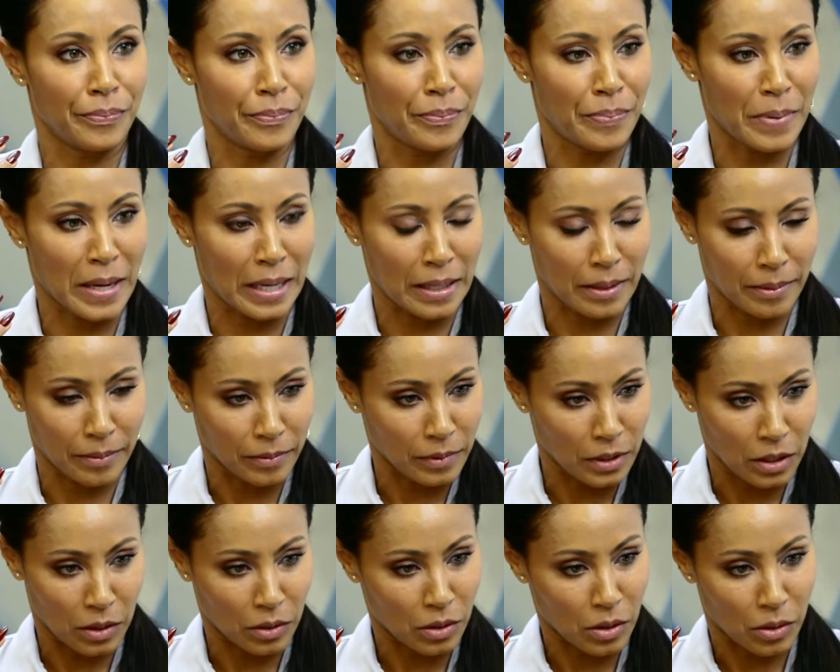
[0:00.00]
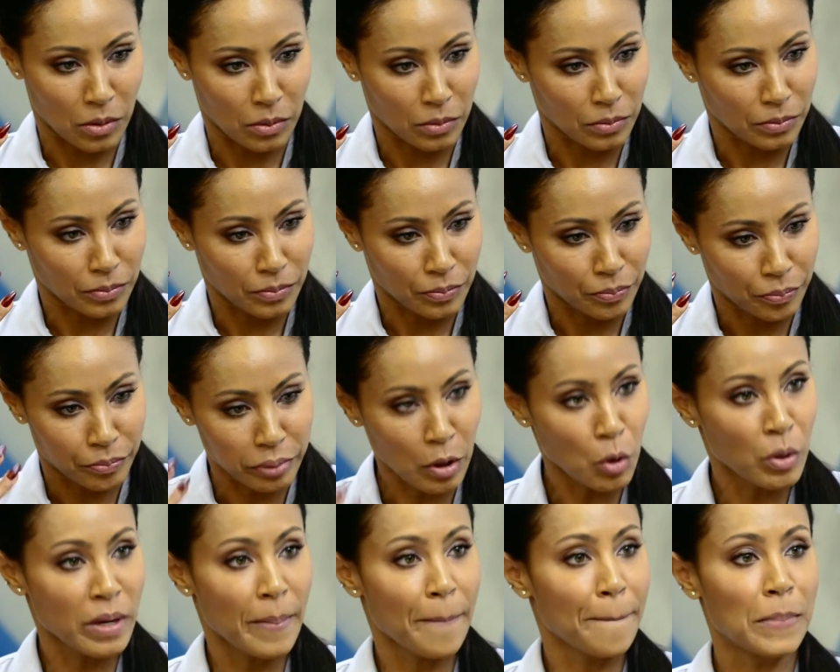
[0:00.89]
been, you know,
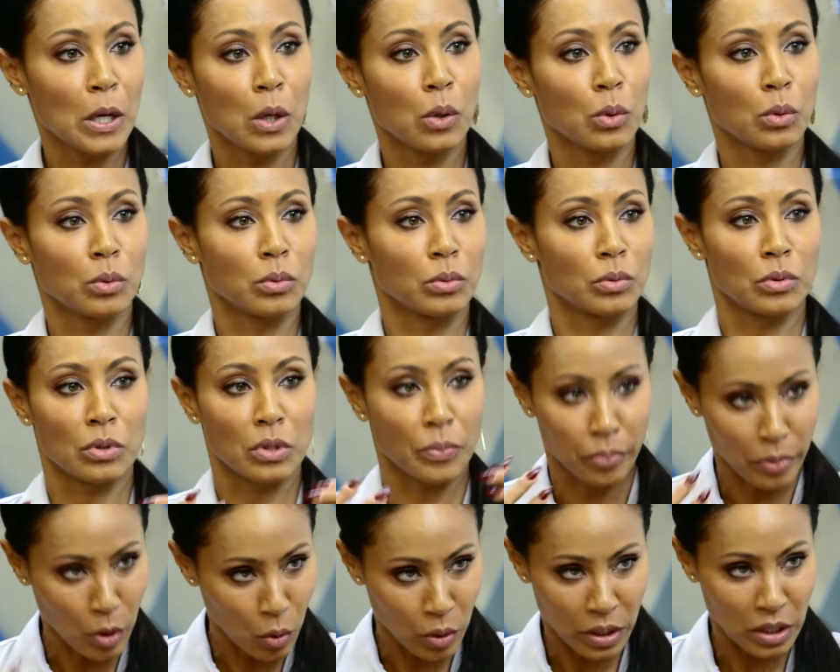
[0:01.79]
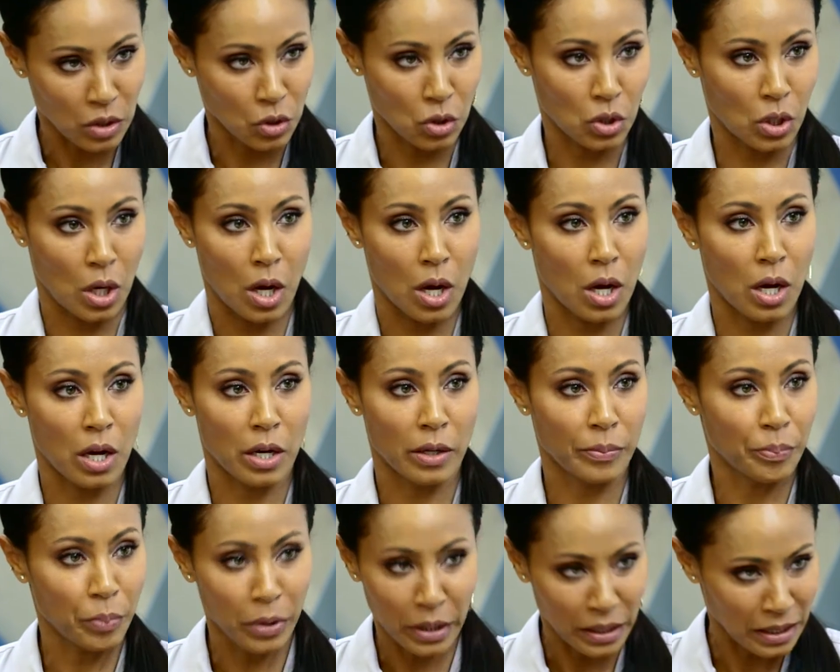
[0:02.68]
broken bones, a broken jaw,
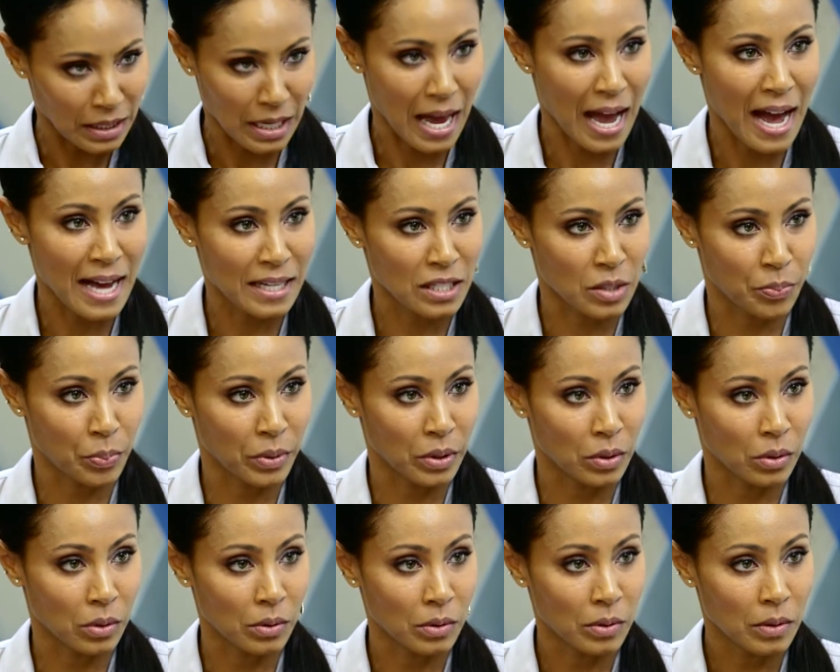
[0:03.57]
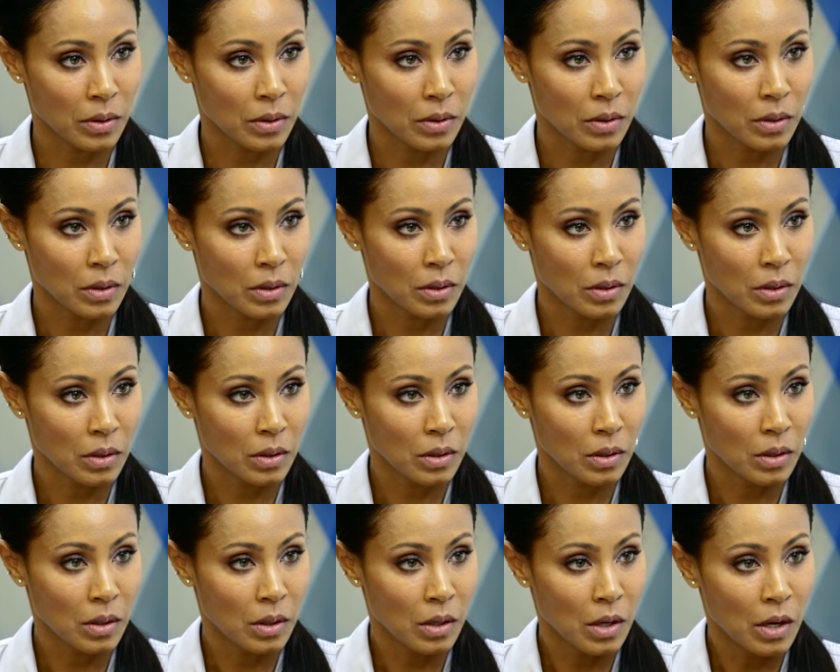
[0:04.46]
put in the hospital.
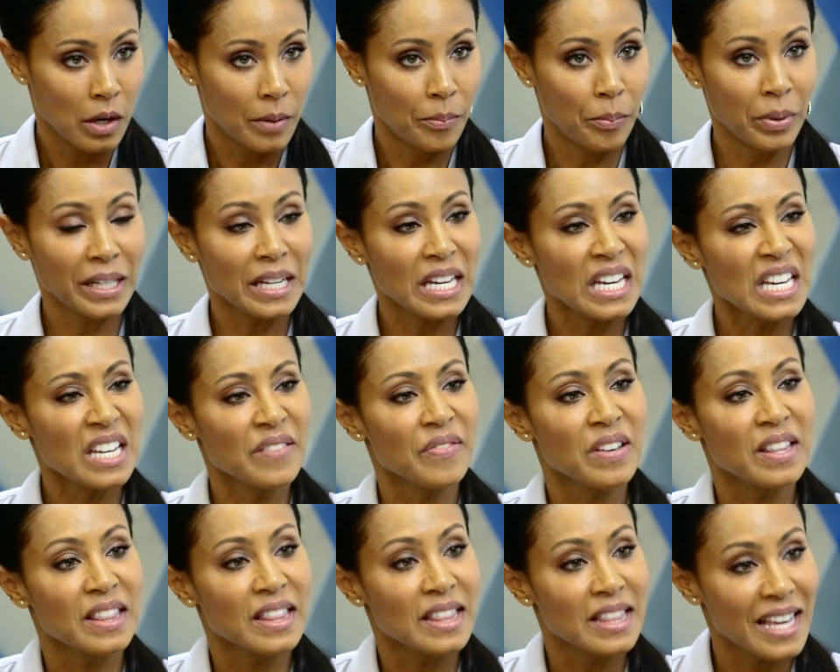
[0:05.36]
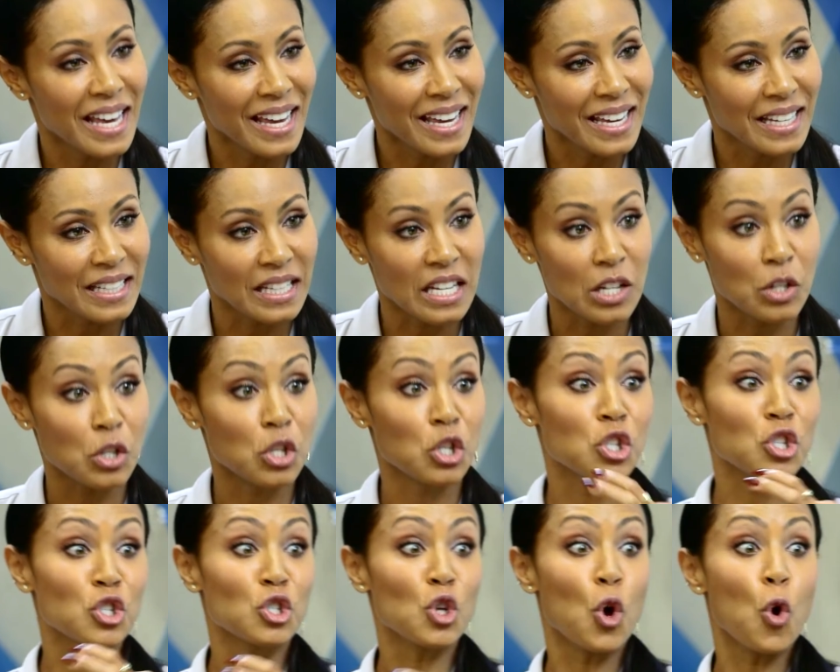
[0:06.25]
But even then, there's
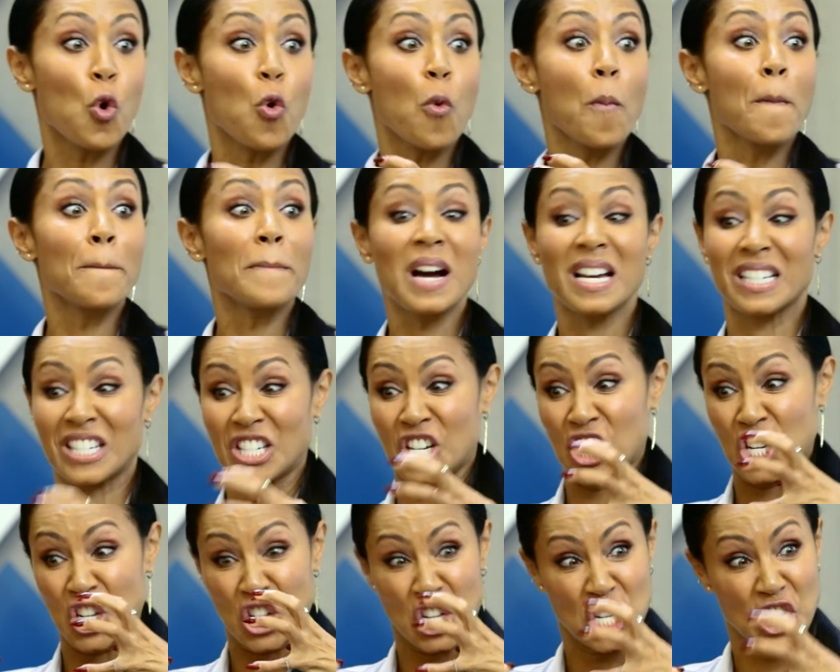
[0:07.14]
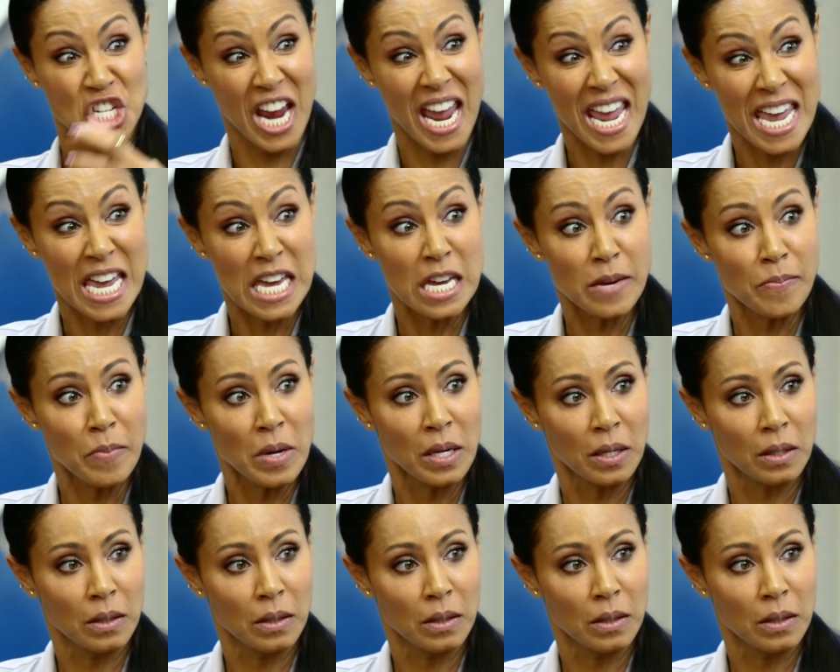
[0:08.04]
so much shame,